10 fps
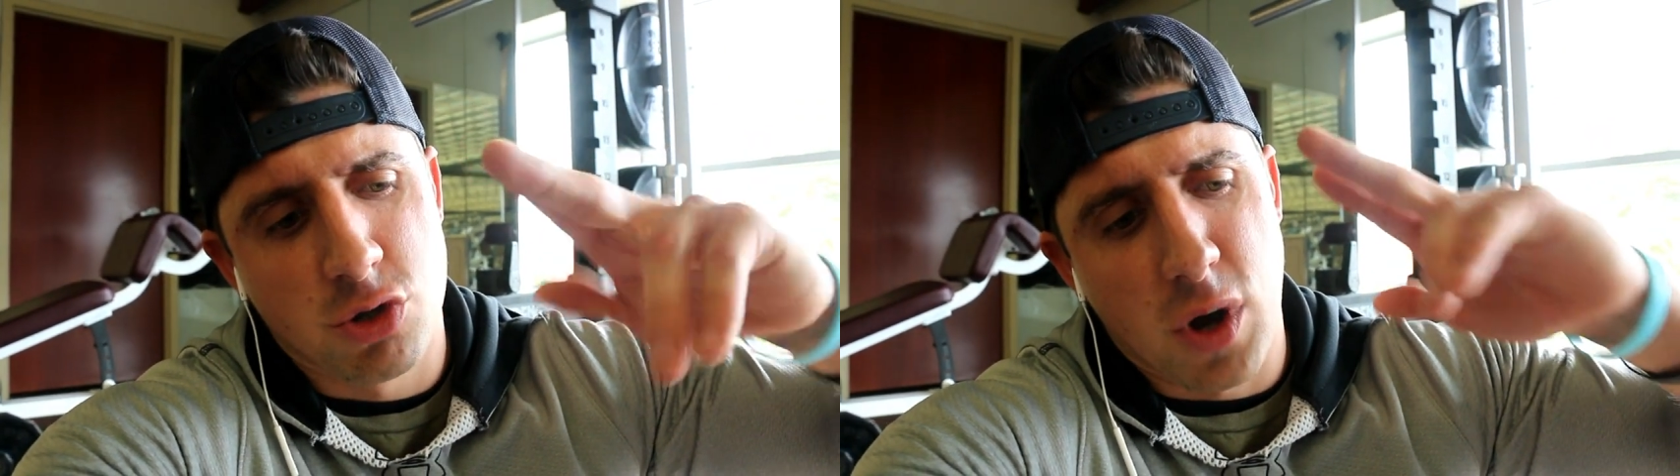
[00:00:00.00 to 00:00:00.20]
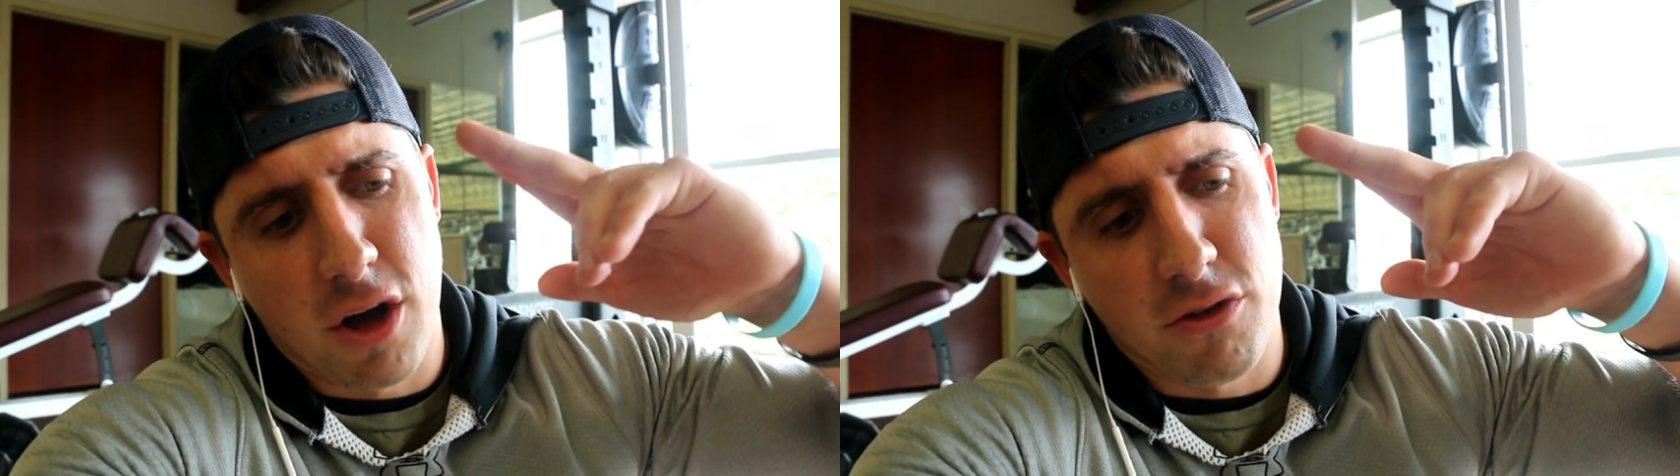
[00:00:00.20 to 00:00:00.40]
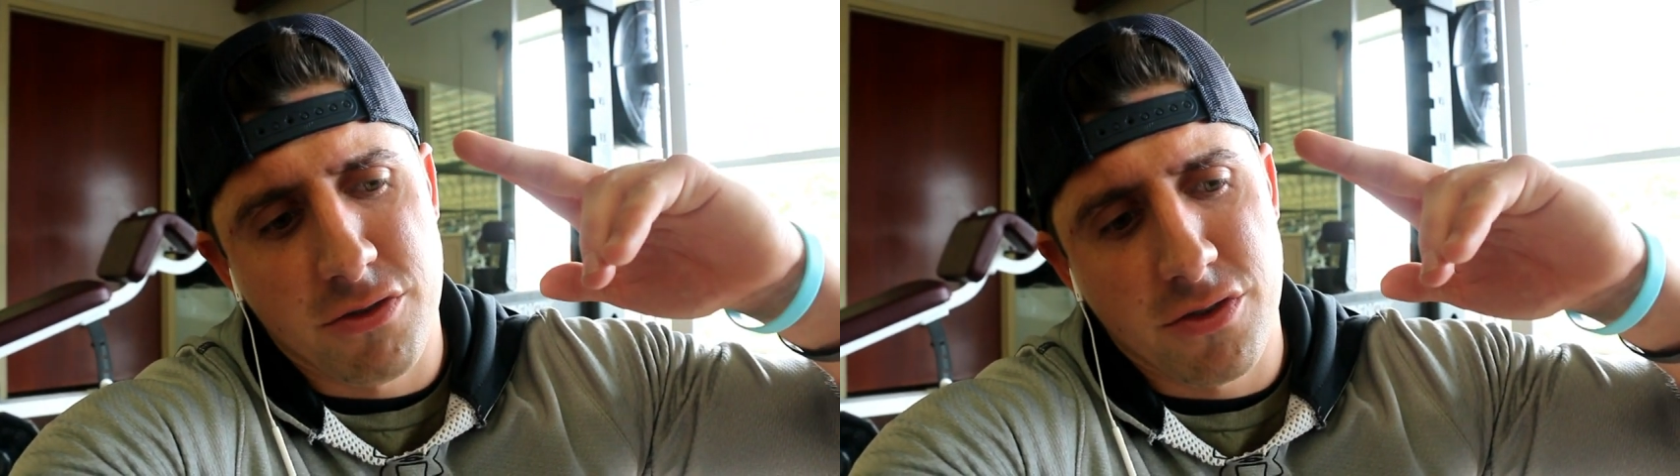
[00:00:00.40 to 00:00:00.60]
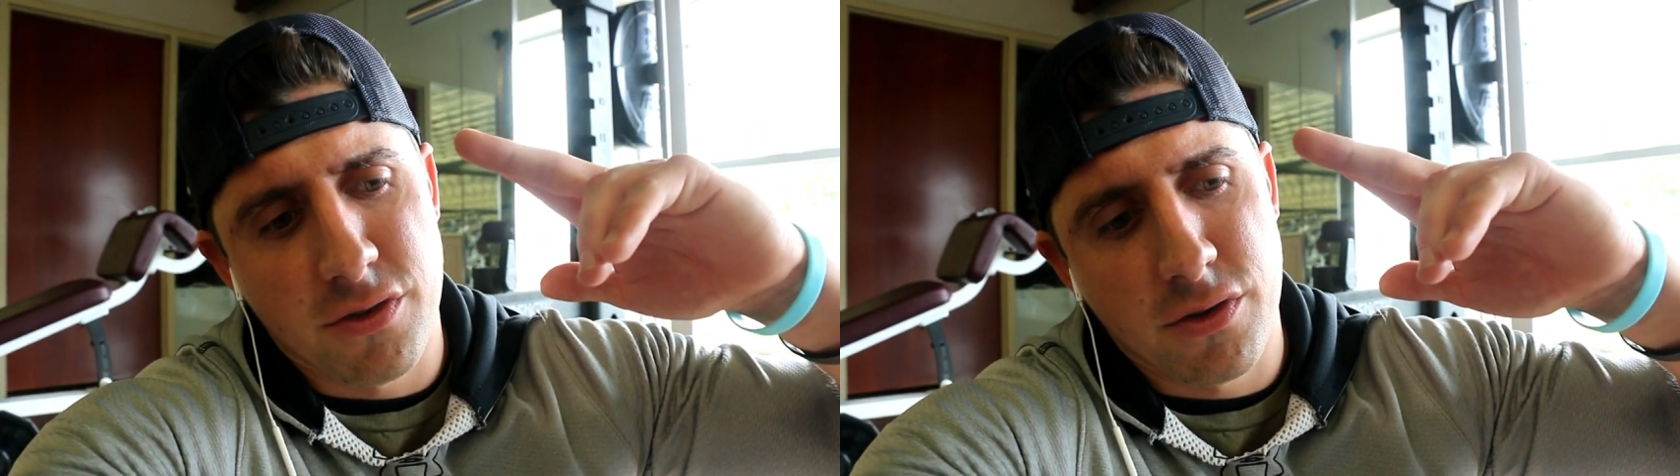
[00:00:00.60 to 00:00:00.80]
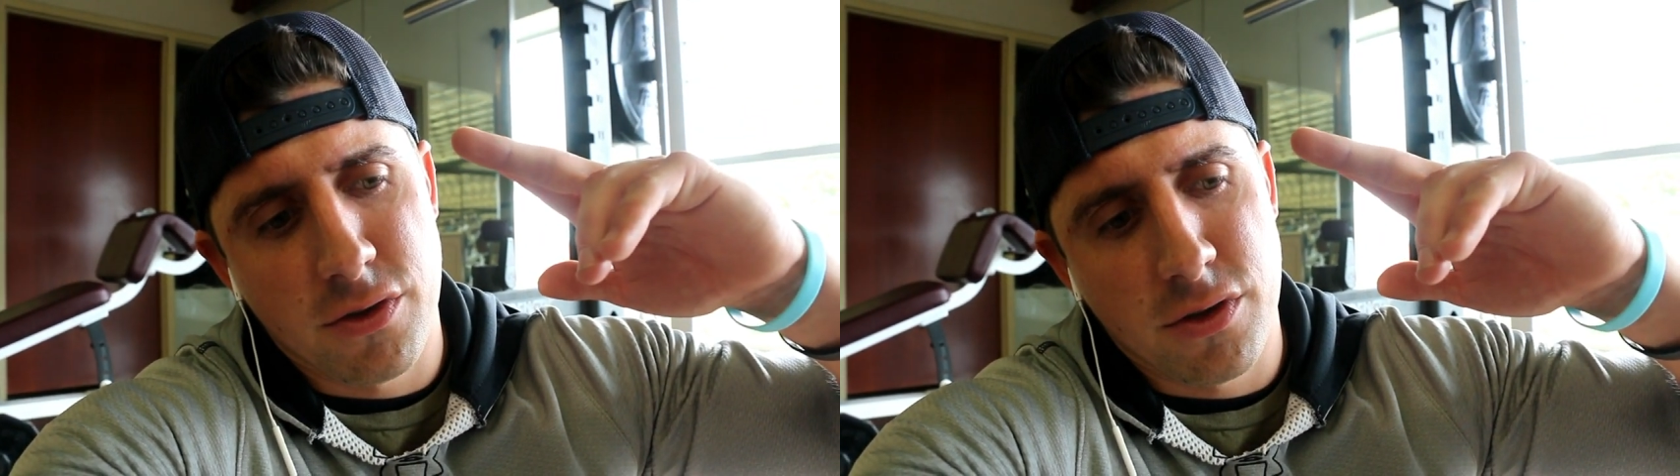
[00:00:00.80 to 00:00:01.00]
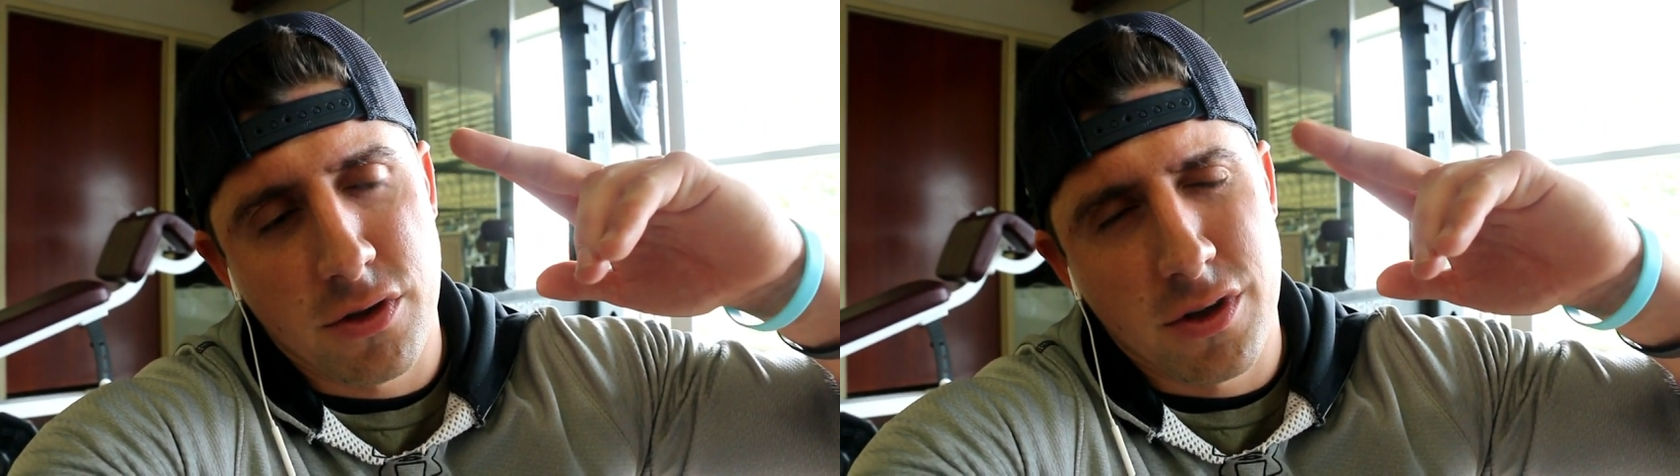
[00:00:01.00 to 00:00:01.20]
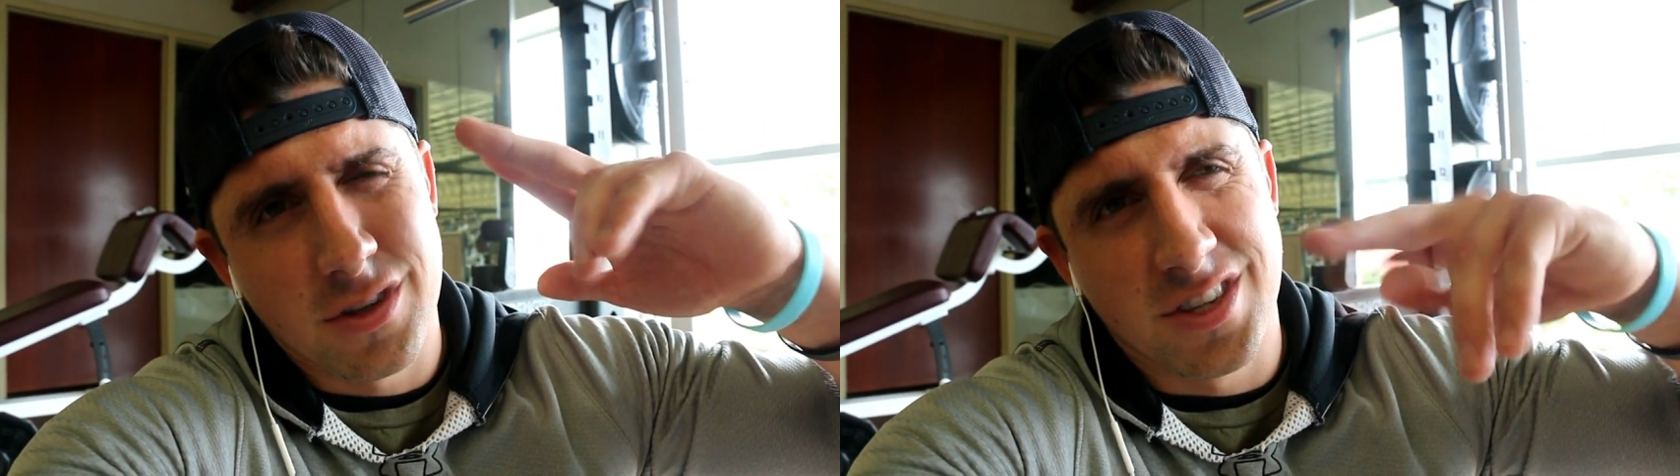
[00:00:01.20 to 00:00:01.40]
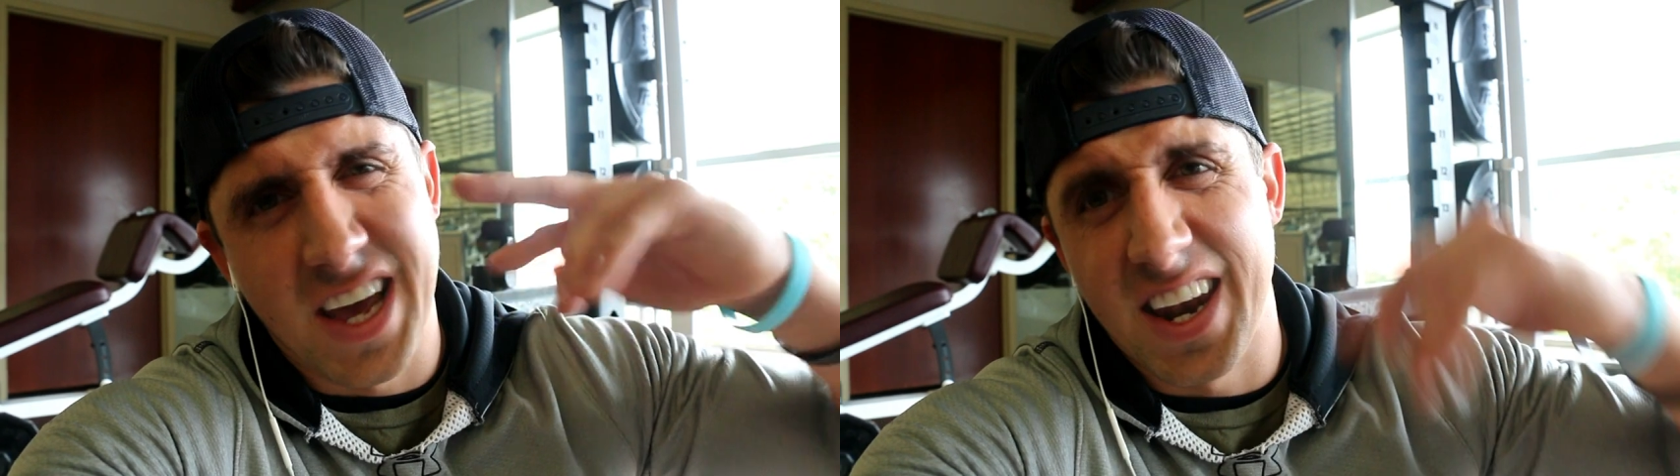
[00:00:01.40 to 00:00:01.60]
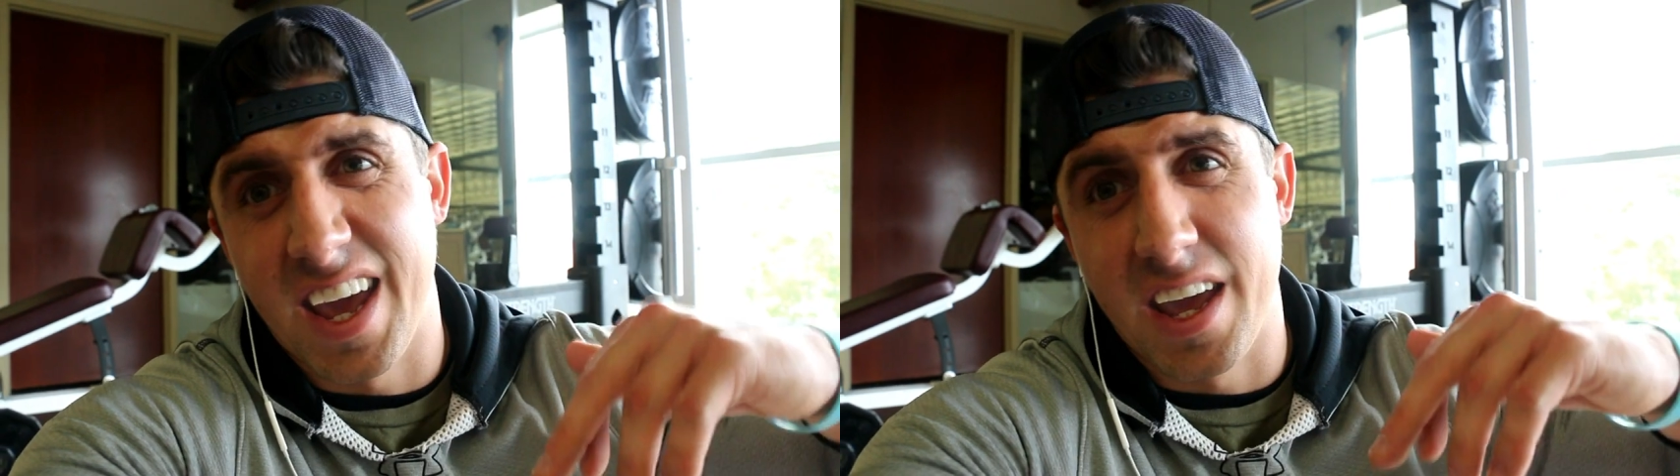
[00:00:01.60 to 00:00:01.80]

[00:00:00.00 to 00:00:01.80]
12, 10,